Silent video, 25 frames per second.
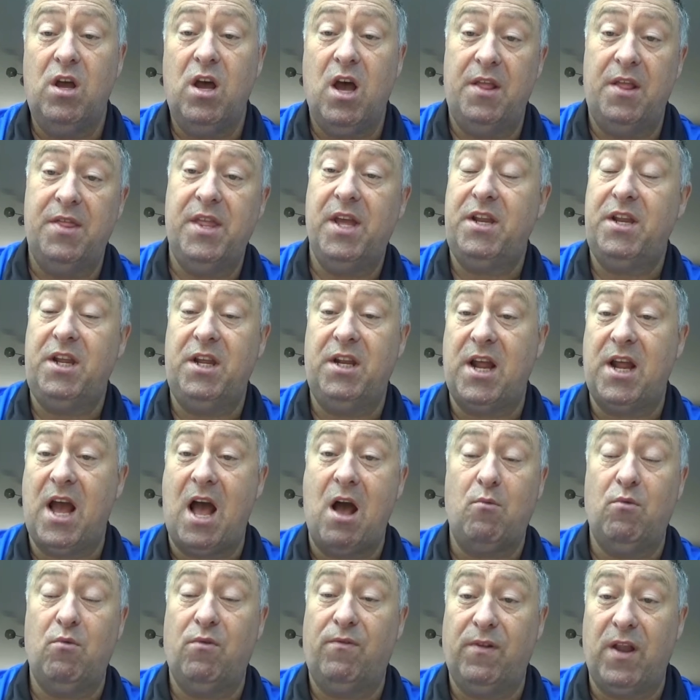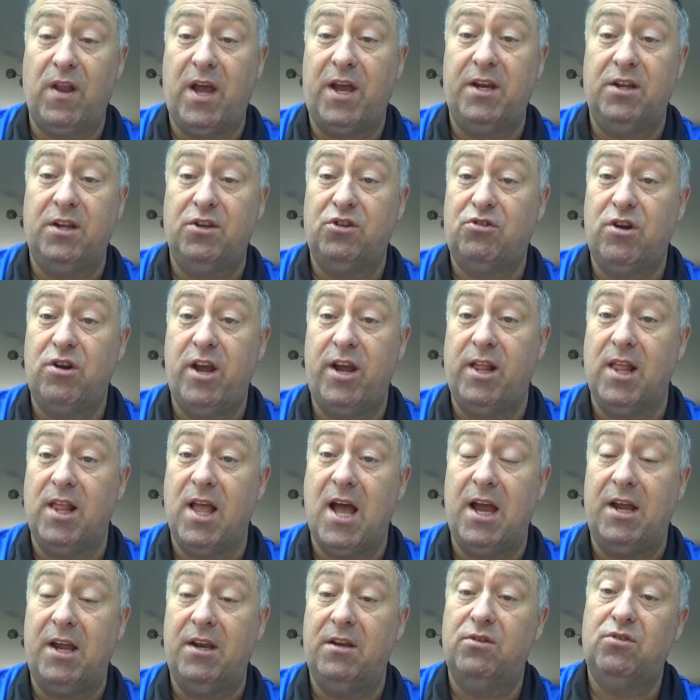and then your dart will fly in a straight
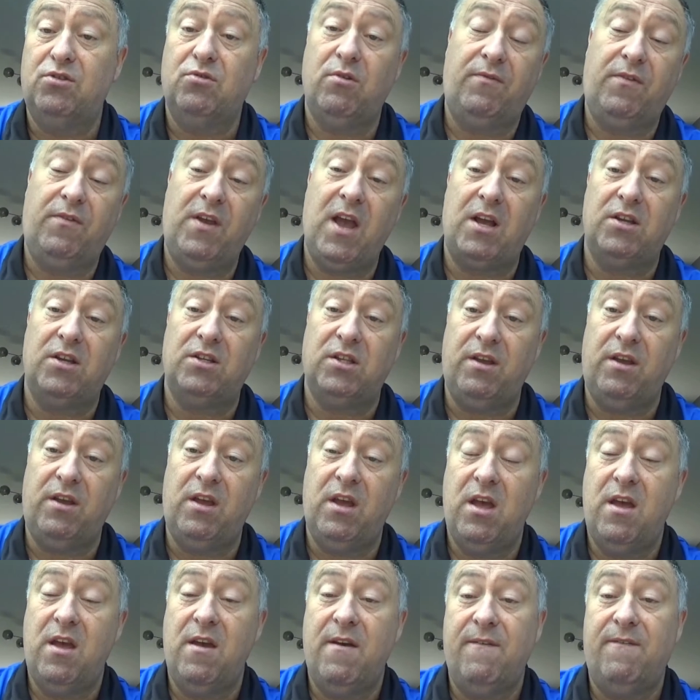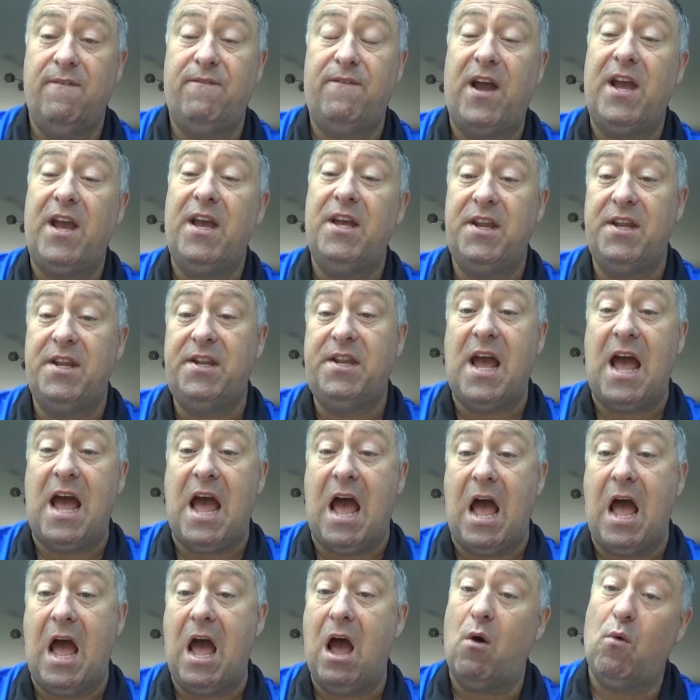line. So if you actually fired a
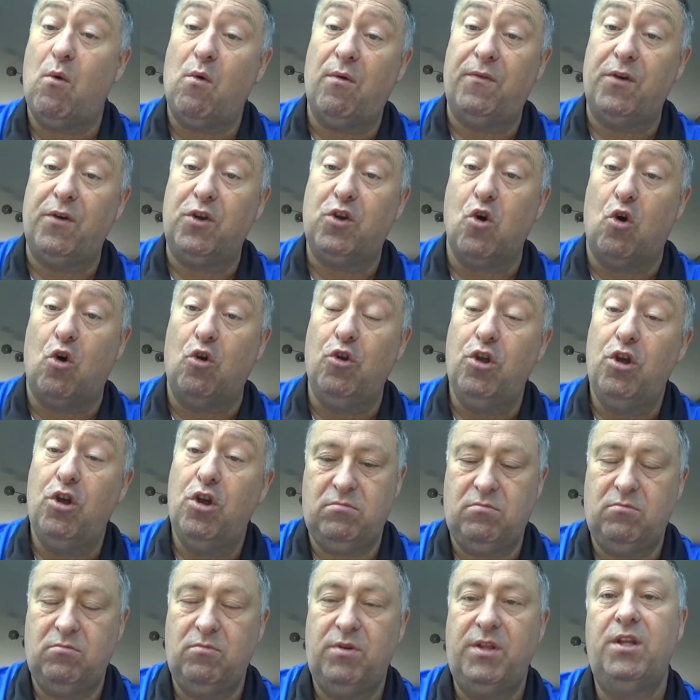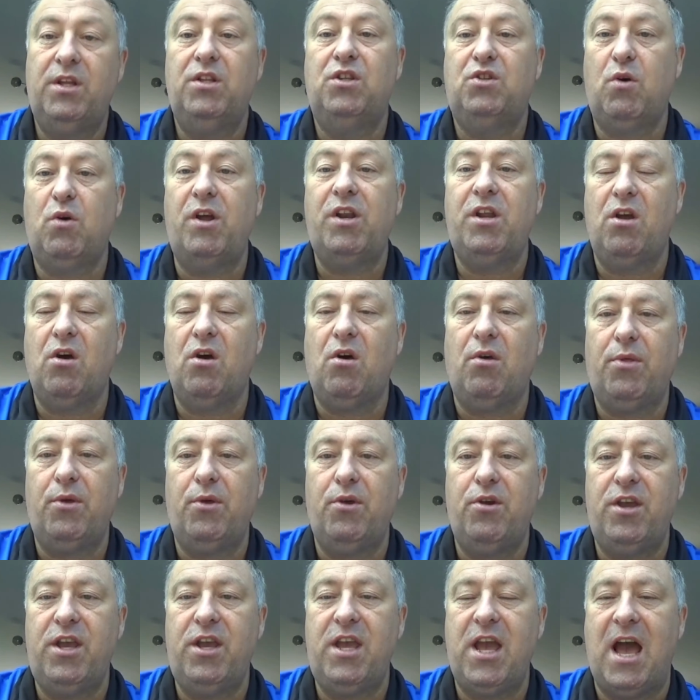dart out of a gun, within 20 or
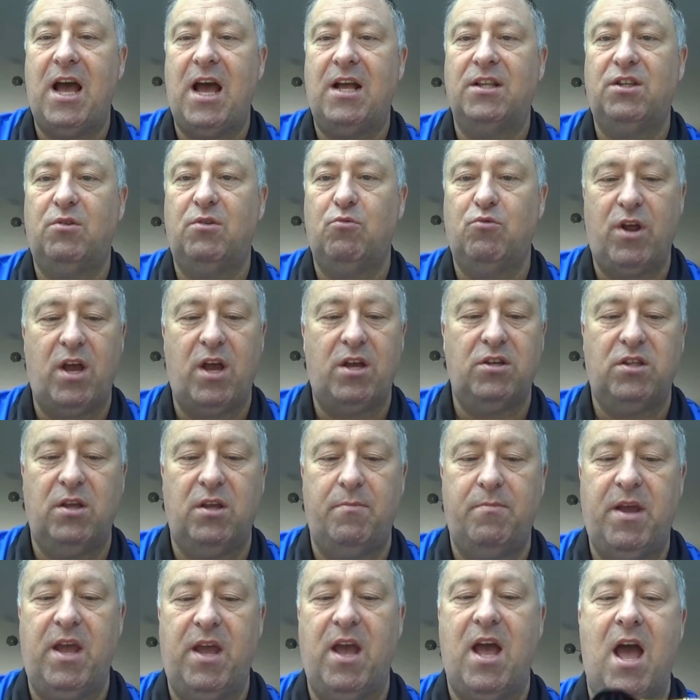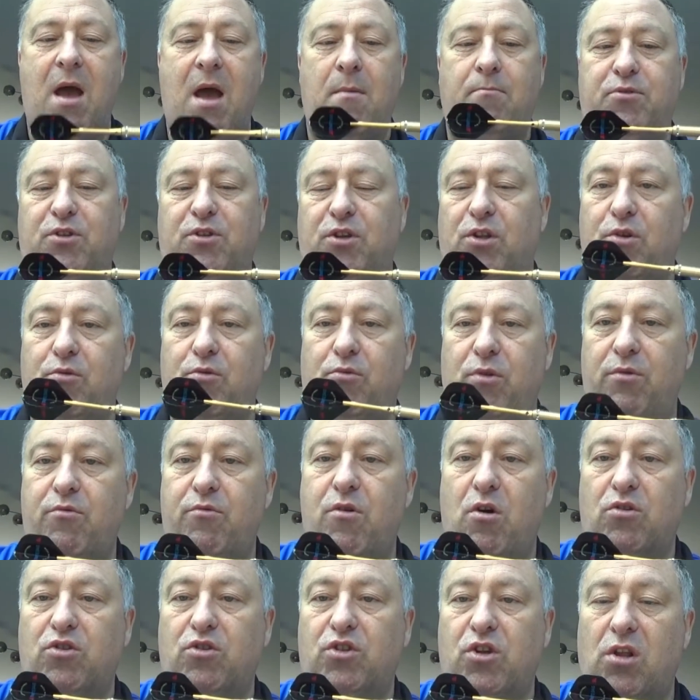30 yards it would actually be absolutely
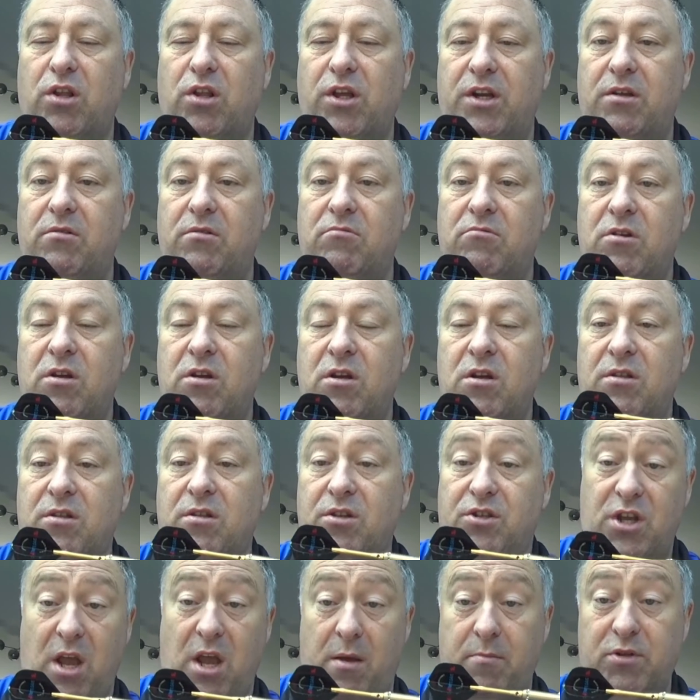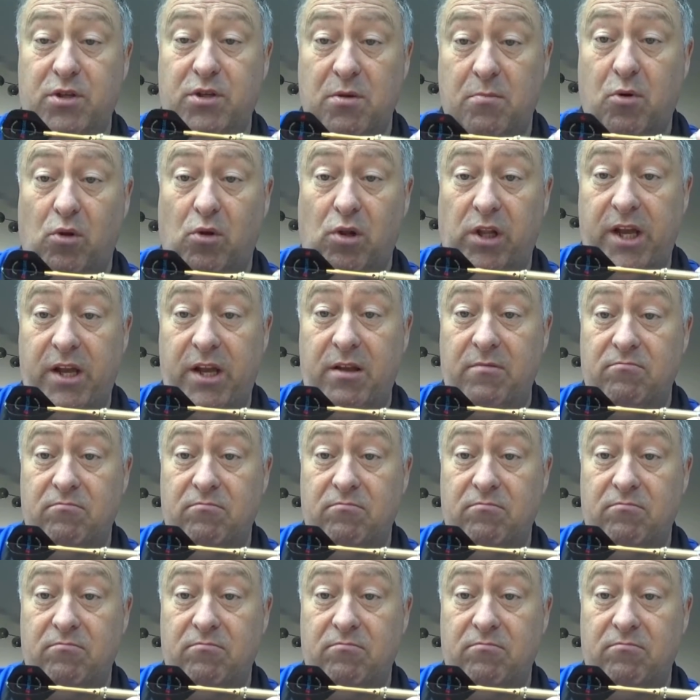rock solid, the same as a bullet.